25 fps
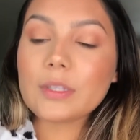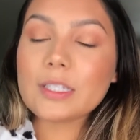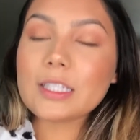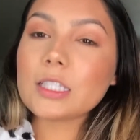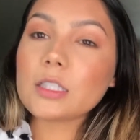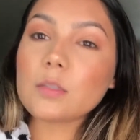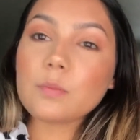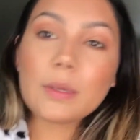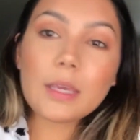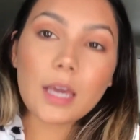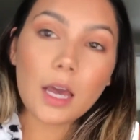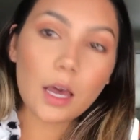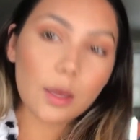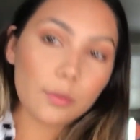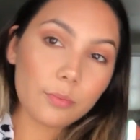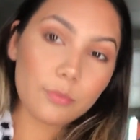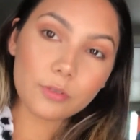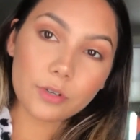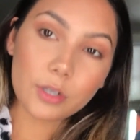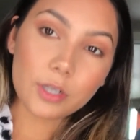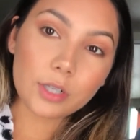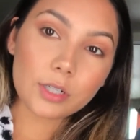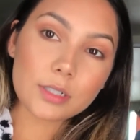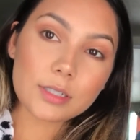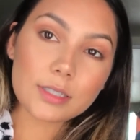speak up
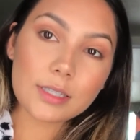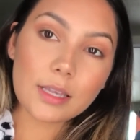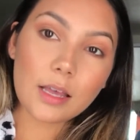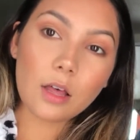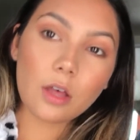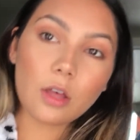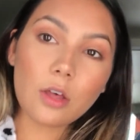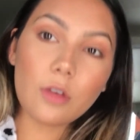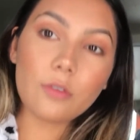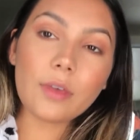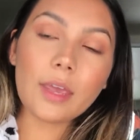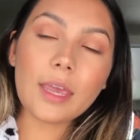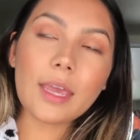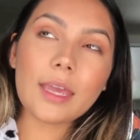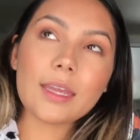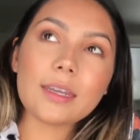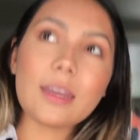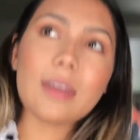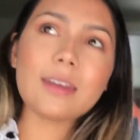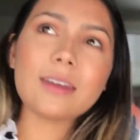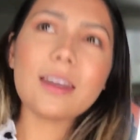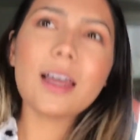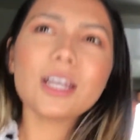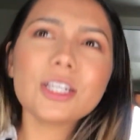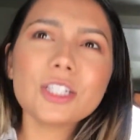for yourself
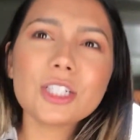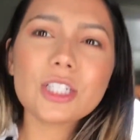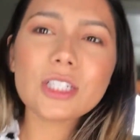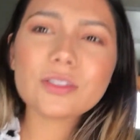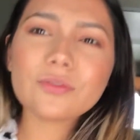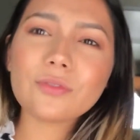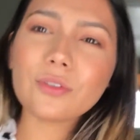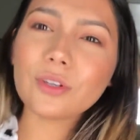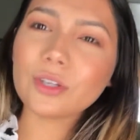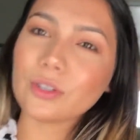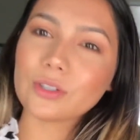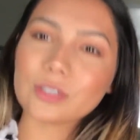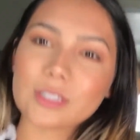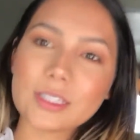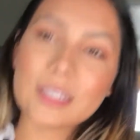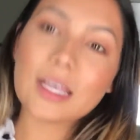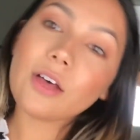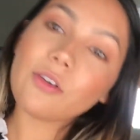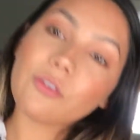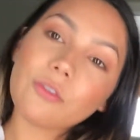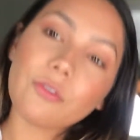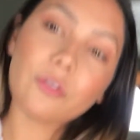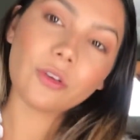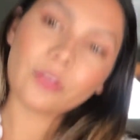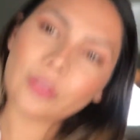and not just for
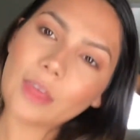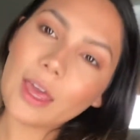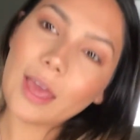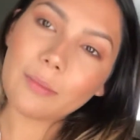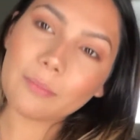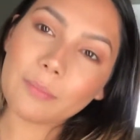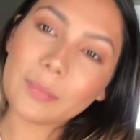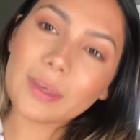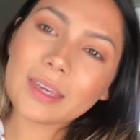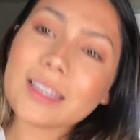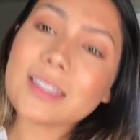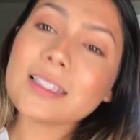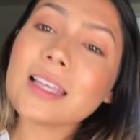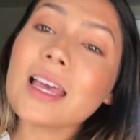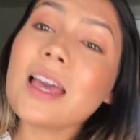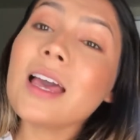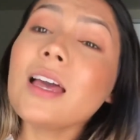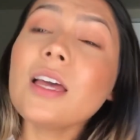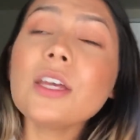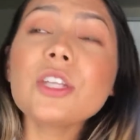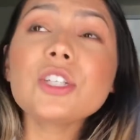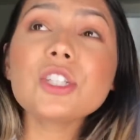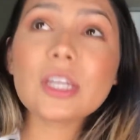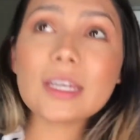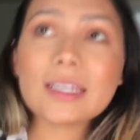yourself, for them, because
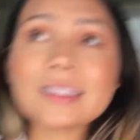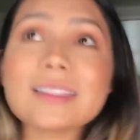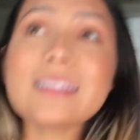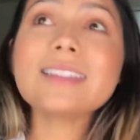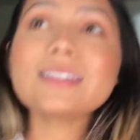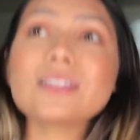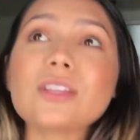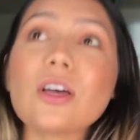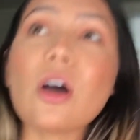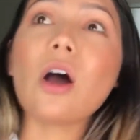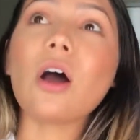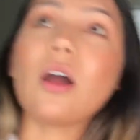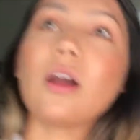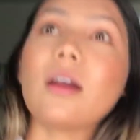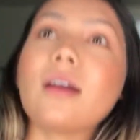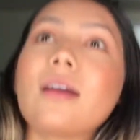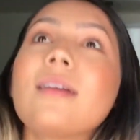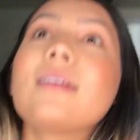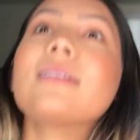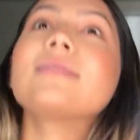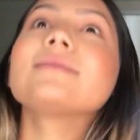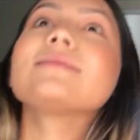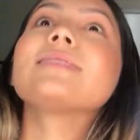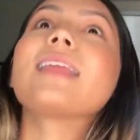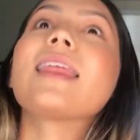chances
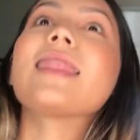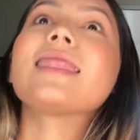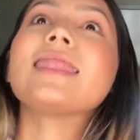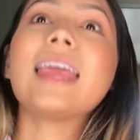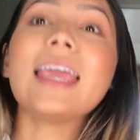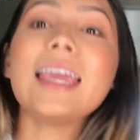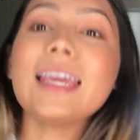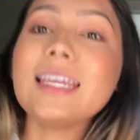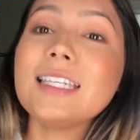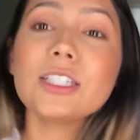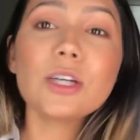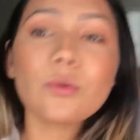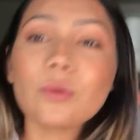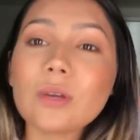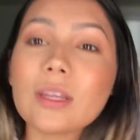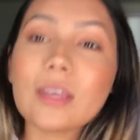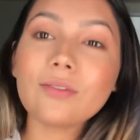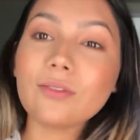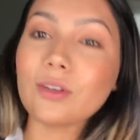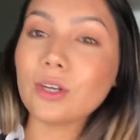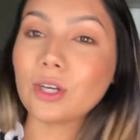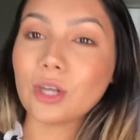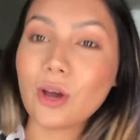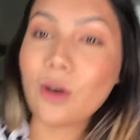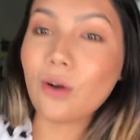are they don't
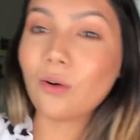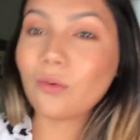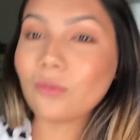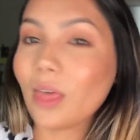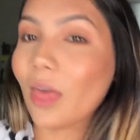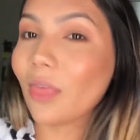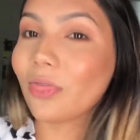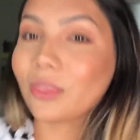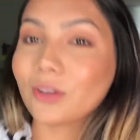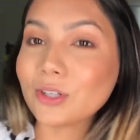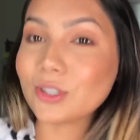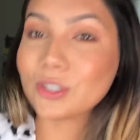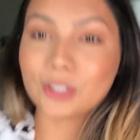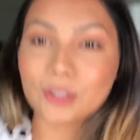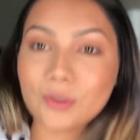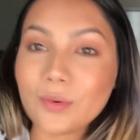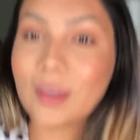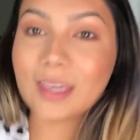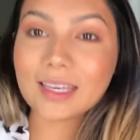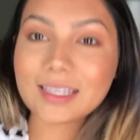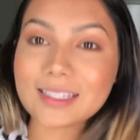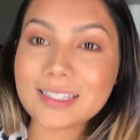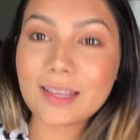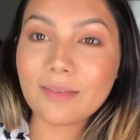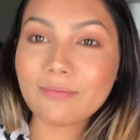even know that they're
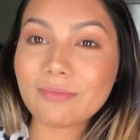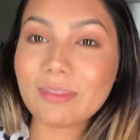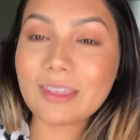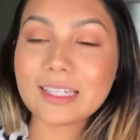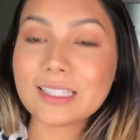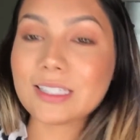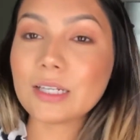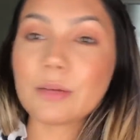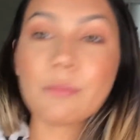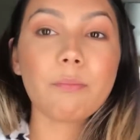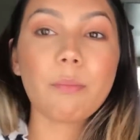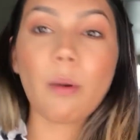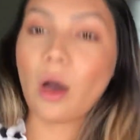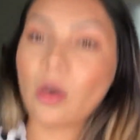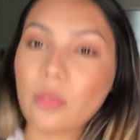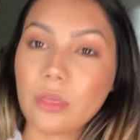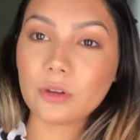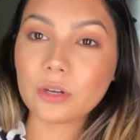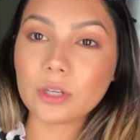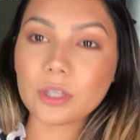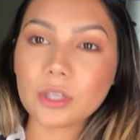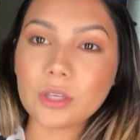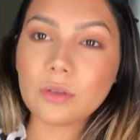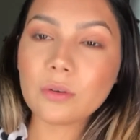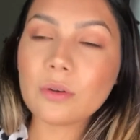doing something to
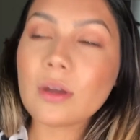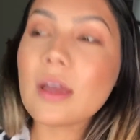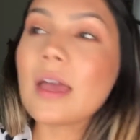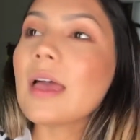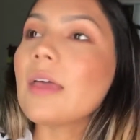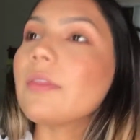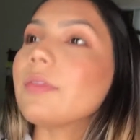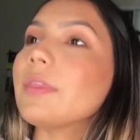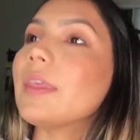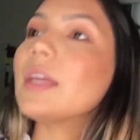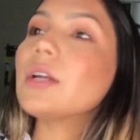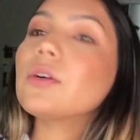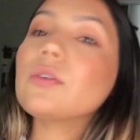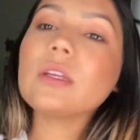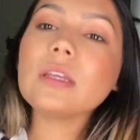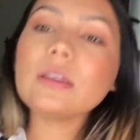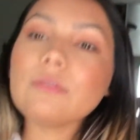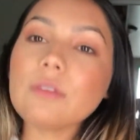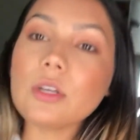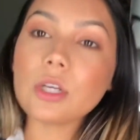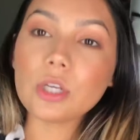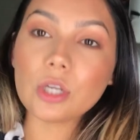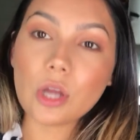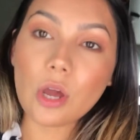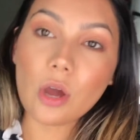bother you. They don't
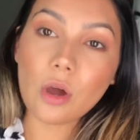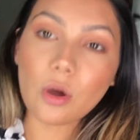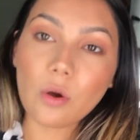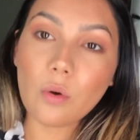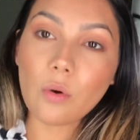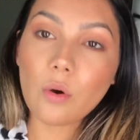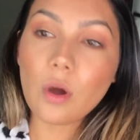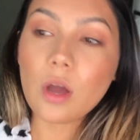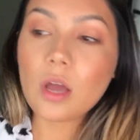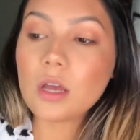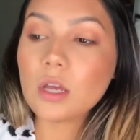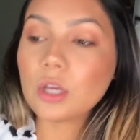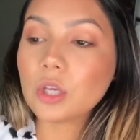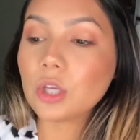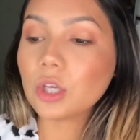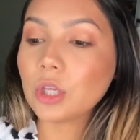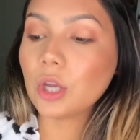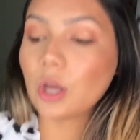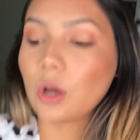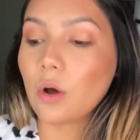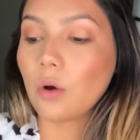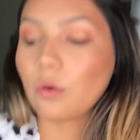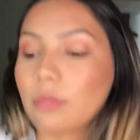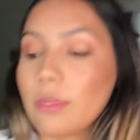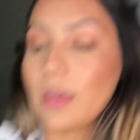even know, you
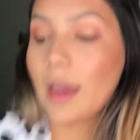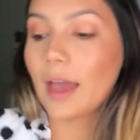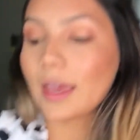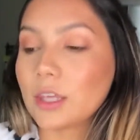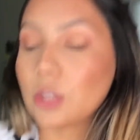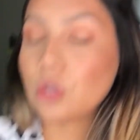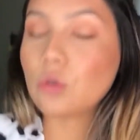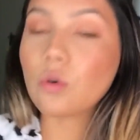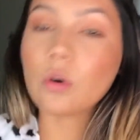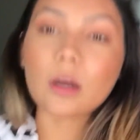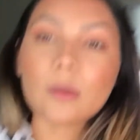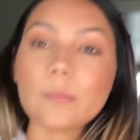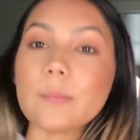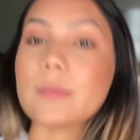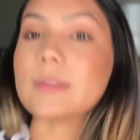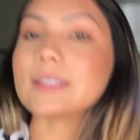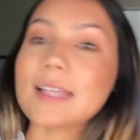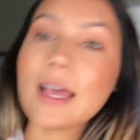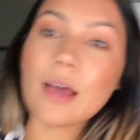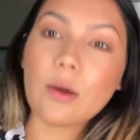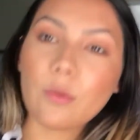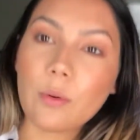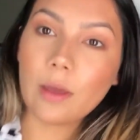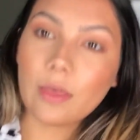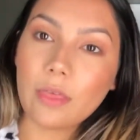know, that you're
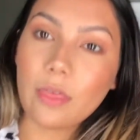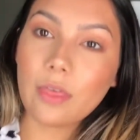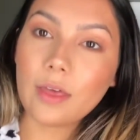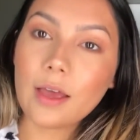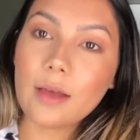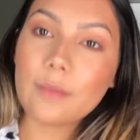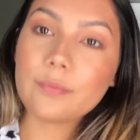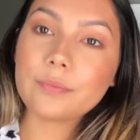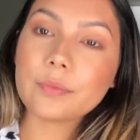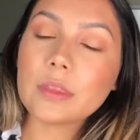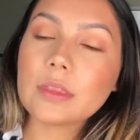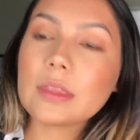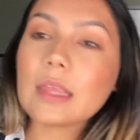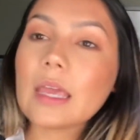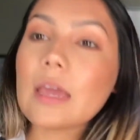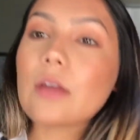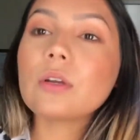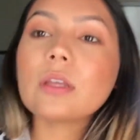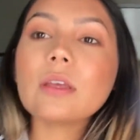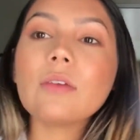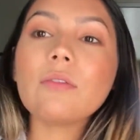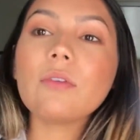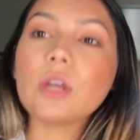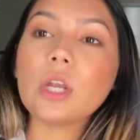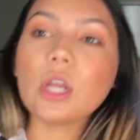upset with them. They
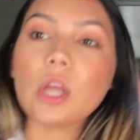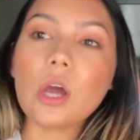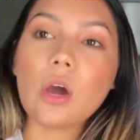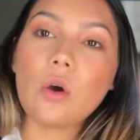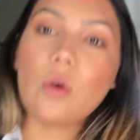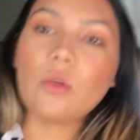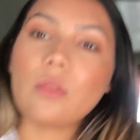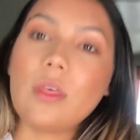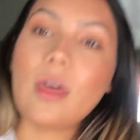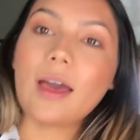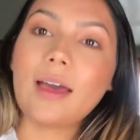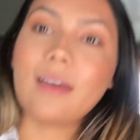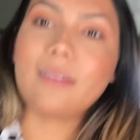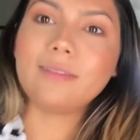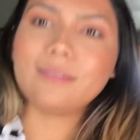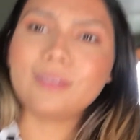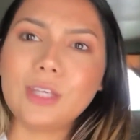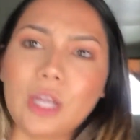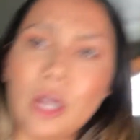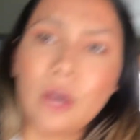don't even know that, you